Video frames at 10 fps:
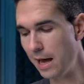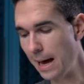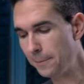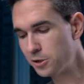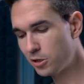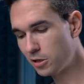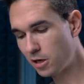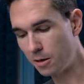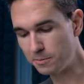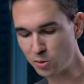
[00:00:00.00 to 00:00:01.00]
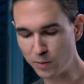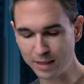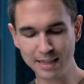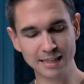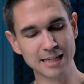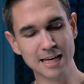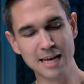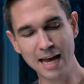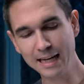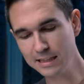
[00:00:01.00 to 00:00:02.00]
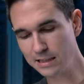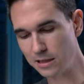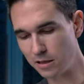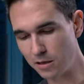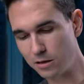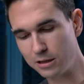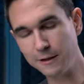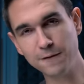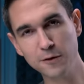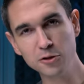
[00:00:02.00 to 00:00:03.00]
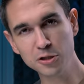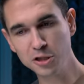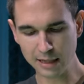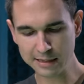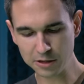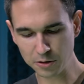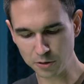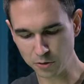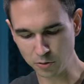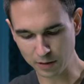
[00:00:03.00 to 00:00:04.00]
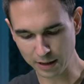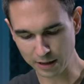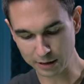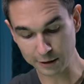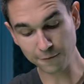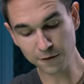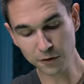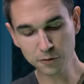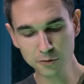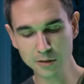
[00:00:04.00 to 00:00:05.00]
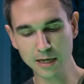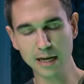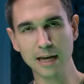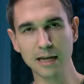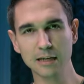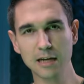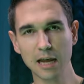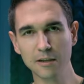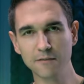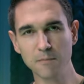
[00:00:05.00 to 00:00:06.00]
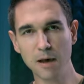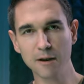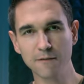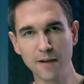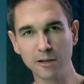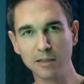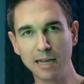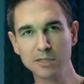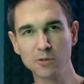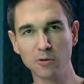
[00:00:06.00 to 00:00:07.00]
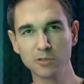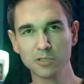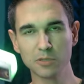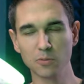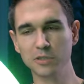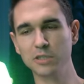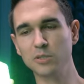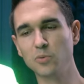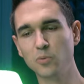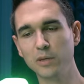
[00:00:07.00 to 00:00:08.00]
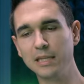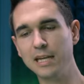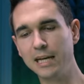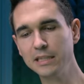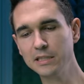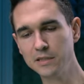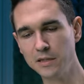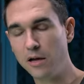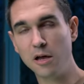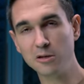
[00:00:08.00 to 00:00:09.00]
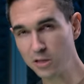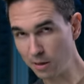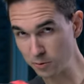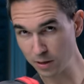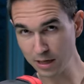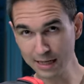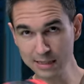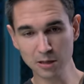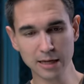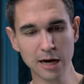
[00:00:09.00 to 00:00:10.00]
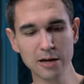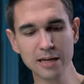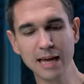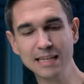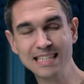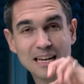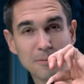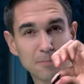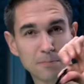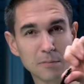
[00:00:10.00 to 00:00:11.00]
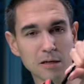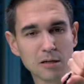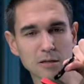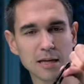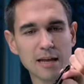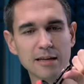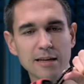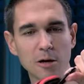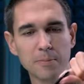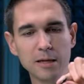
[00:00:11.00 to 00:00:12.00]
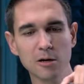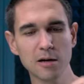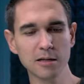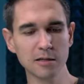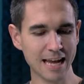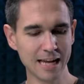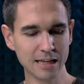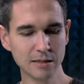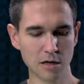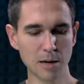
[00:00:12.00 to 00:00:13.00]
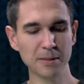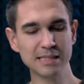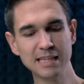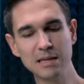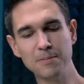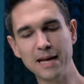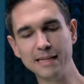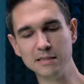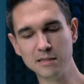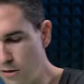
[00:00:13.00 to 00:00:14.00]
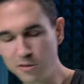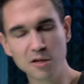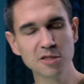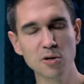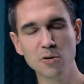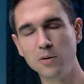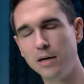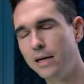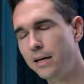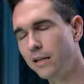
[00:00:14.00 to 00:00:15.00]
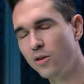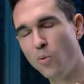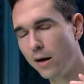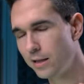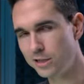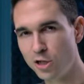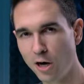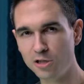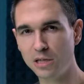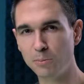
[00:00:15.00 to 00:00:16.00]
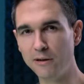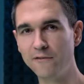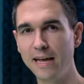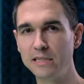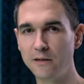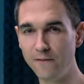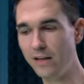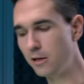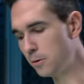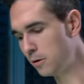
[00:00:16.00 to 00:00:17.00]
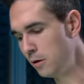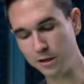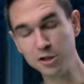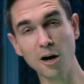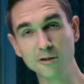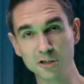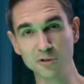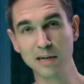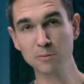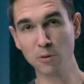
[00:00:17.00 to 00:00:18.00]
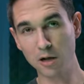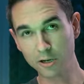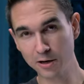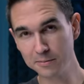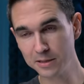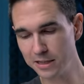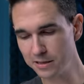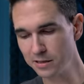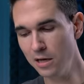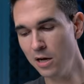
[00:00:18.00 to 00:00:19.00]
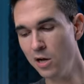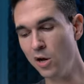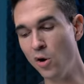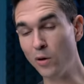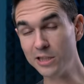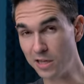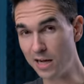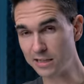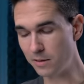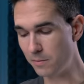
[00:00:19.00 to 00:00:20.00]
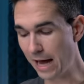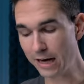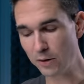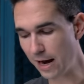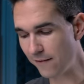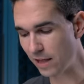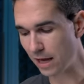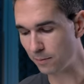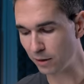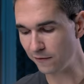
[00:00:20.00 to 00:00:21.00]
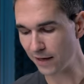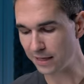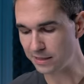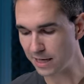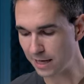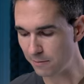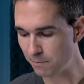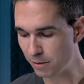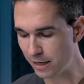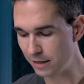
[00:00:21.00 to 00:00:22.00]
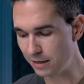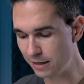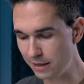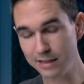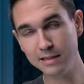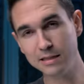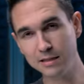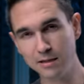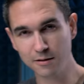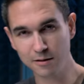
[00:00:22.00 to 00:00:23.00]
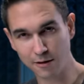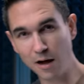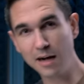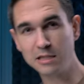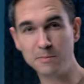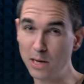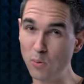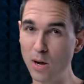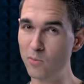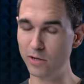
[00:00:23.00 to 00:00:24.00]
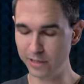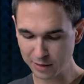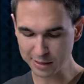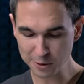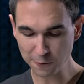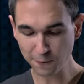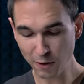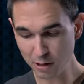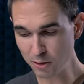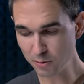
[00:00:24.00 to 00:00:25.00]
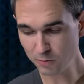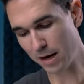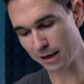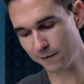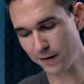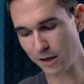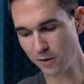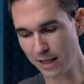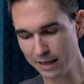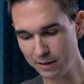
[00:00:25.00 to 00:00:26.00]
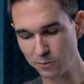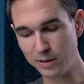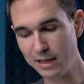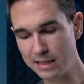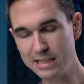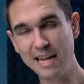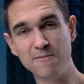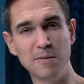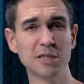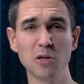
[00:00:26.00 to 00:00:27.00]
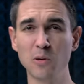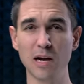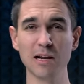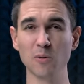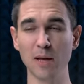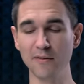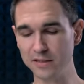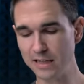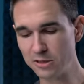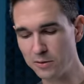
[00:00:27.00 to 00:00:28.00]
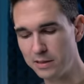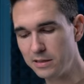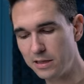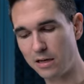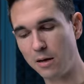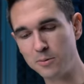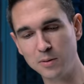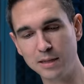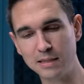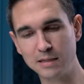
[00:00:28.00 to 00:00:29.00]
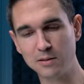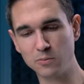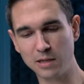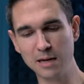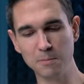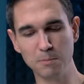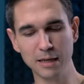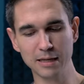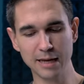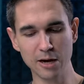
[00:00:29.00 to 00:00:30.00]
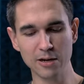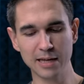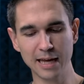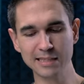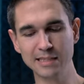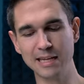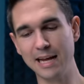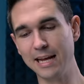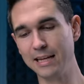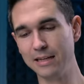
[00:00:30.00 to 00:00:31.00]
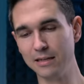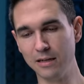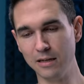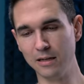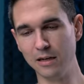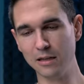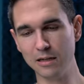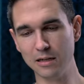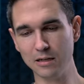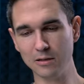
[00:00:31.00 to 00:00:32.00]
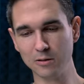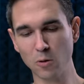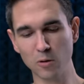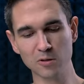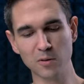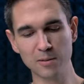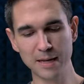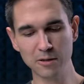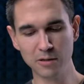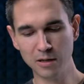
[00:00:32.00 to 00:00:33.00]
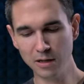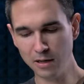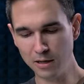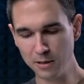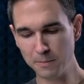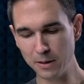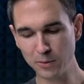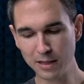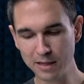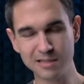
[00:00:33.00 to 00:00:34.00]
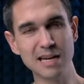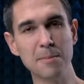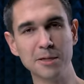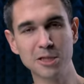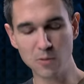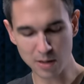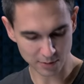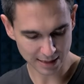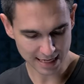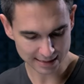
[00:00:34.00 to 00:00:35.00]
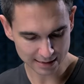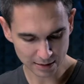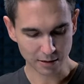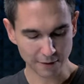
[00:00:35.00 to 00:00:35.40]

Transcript: Aputure comes with this nice diffusion. It lets you diffuse and kind of modify your light source, which is really nice. It also comes with a nice little carrying case and a little kind of carabiner on it, and a couple of sticky pads. There's also the wireless charging briefcase available to charge and transport all your MCs, which is awesome. I don't have that briefcase yet, but it is awesome and I want one. The Sutefoto pocket video light really doesn't have much going on in the way of accessories. It comes with this kind of big carrying case and a little quarter 20 mount, but really there's not much going on with that.